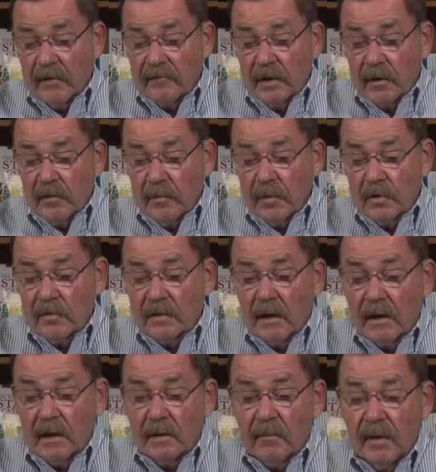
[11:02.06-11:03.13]
have another
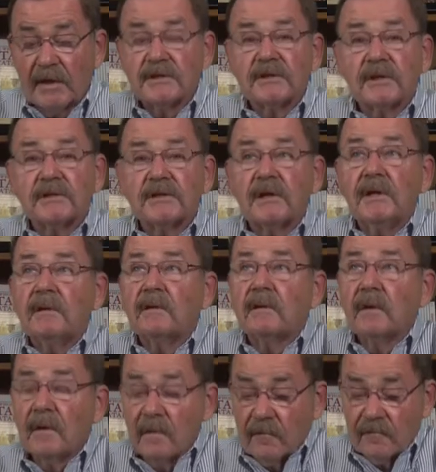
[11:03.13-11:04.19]
birthday on May 16th,
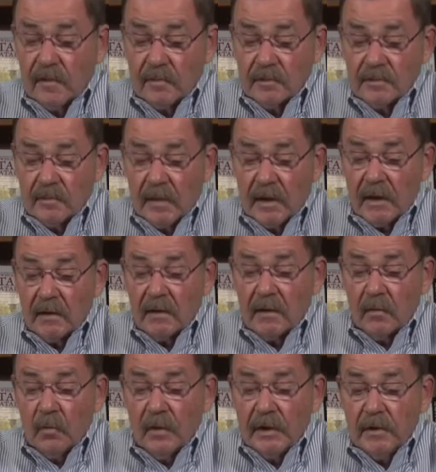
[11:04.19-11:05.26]
famous
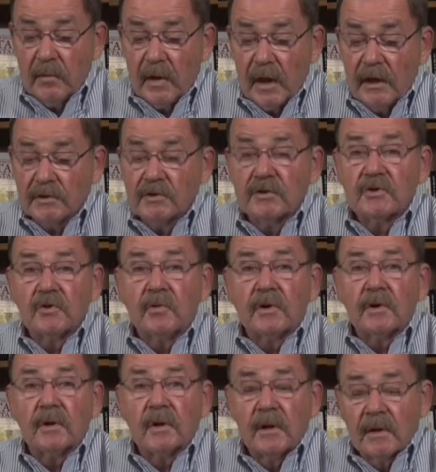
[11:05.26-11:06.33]
man William H.
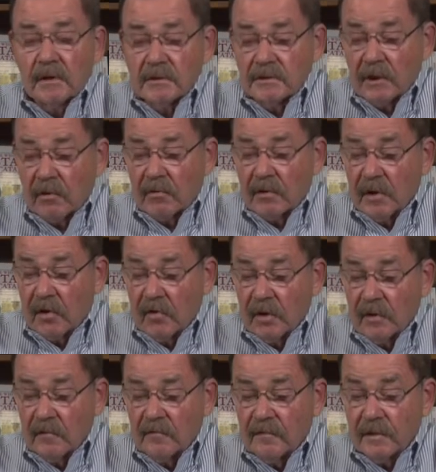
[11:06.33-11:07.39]
Seward, Secretary
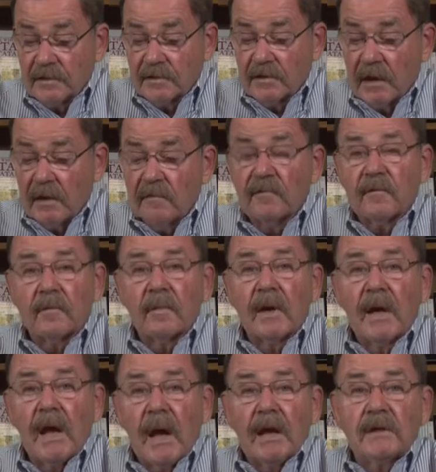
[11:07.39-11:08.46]
of State from
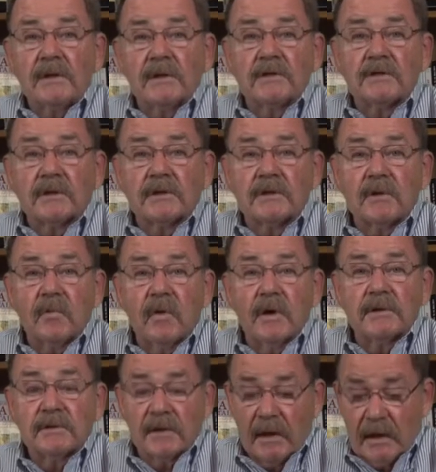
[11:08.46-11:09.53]

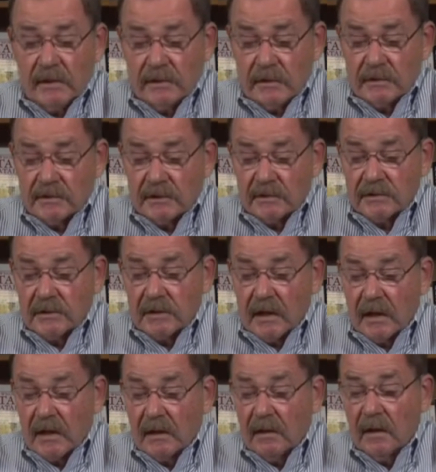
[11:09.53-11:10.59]
1861 to
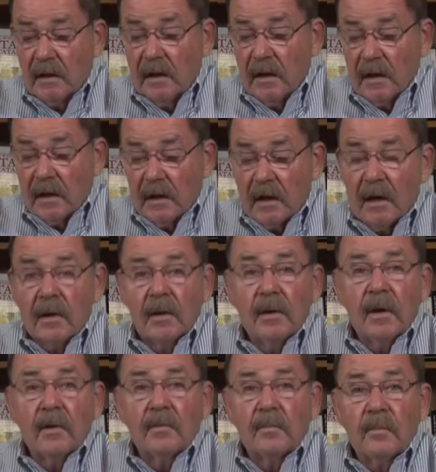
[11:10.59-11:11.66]
1869,
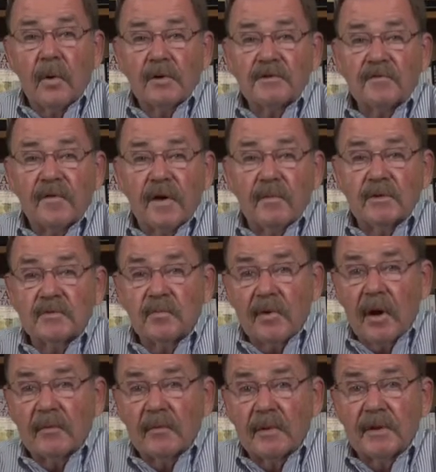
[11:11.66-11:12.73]
most famous
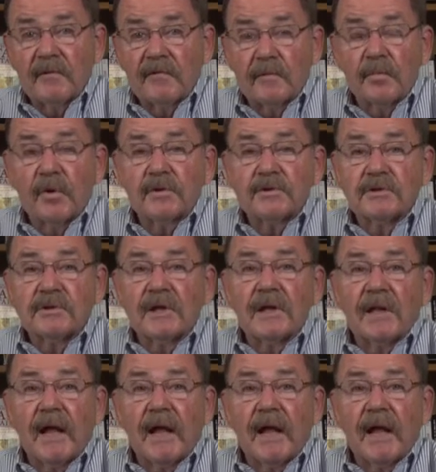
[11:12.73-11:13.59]
probably for purchasing